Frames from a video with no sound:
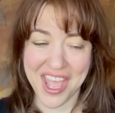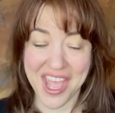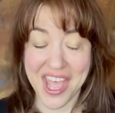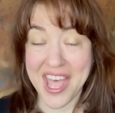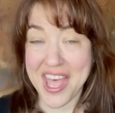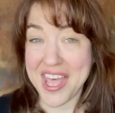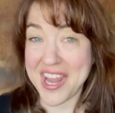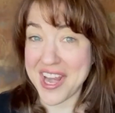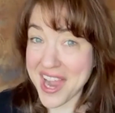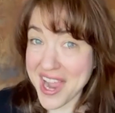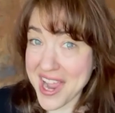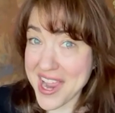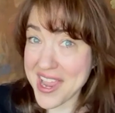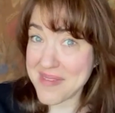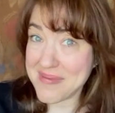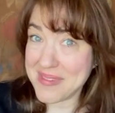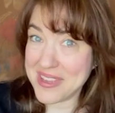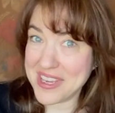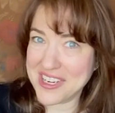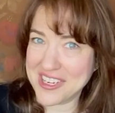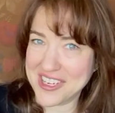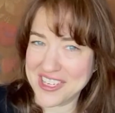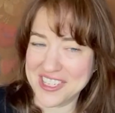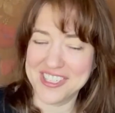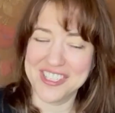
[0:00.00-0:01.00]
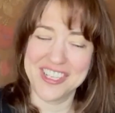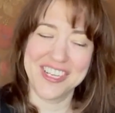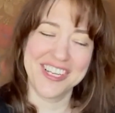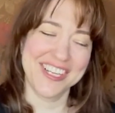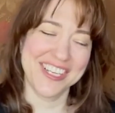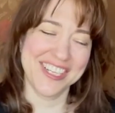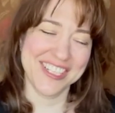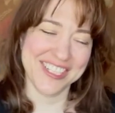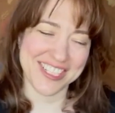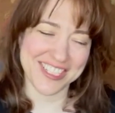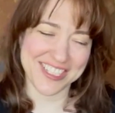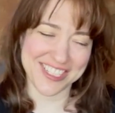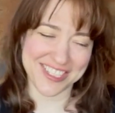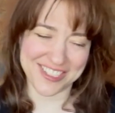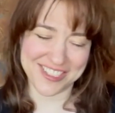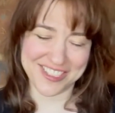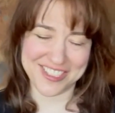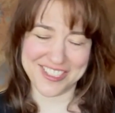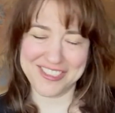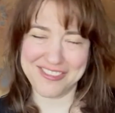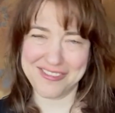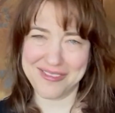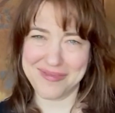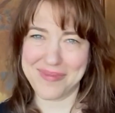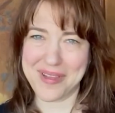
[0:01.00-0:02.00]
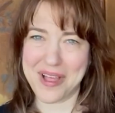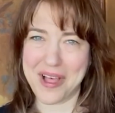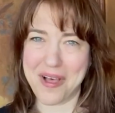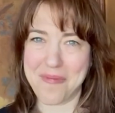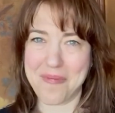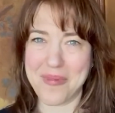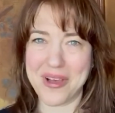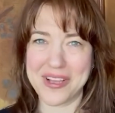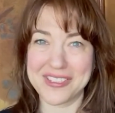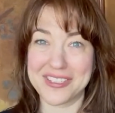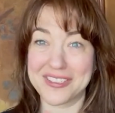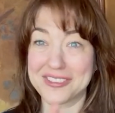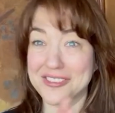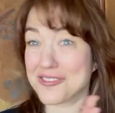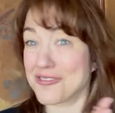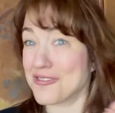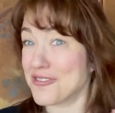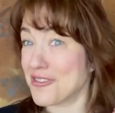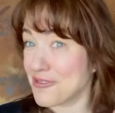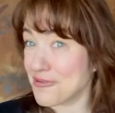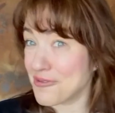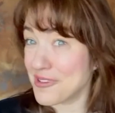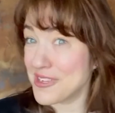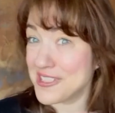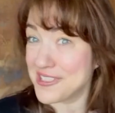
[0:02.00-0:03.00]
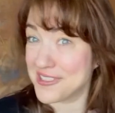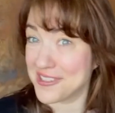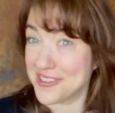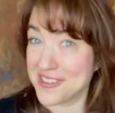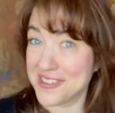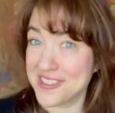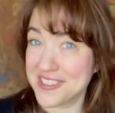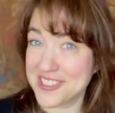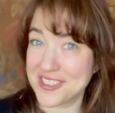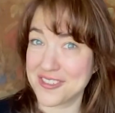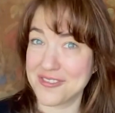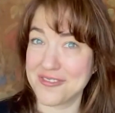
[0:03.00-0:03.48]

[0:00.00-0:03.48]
And I am here to talk to you about my doctoral research,